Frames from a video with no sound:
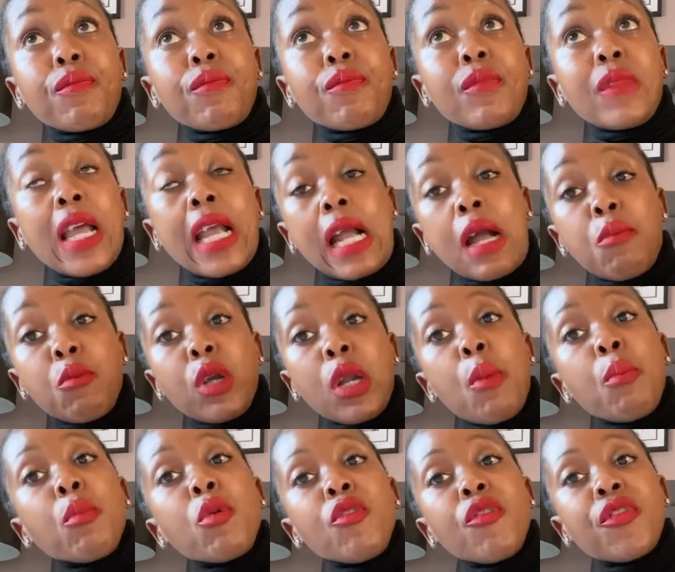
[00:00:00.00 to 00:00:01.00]
like I'm gonna
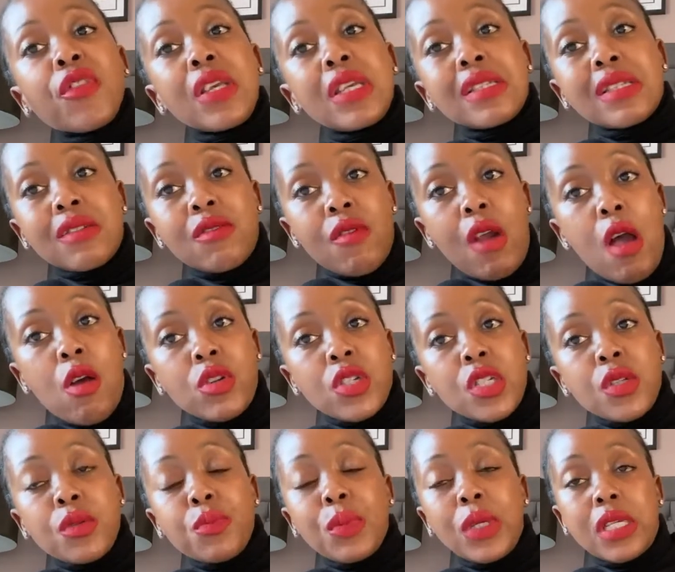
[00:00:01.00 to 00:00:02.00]
move things
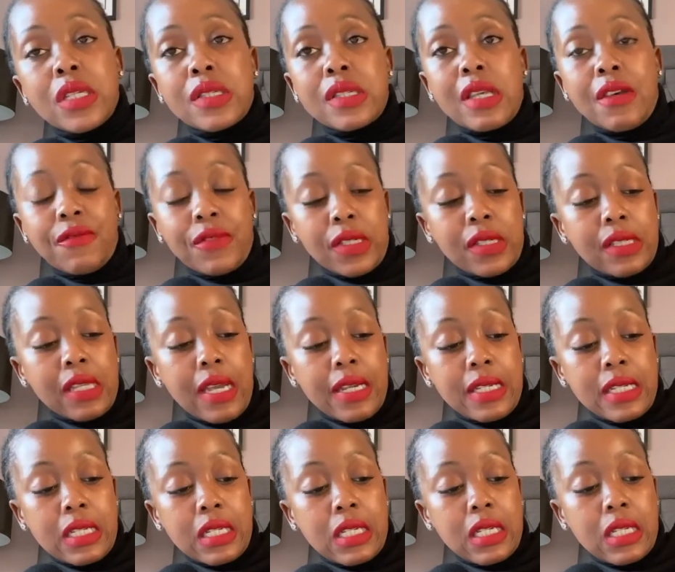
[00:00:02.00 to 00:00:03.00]
around because I've
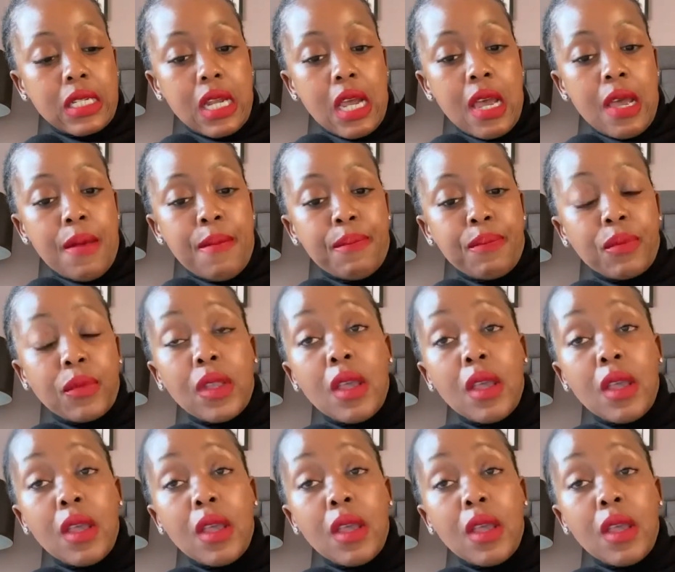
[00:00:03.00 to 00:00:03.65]
decided um,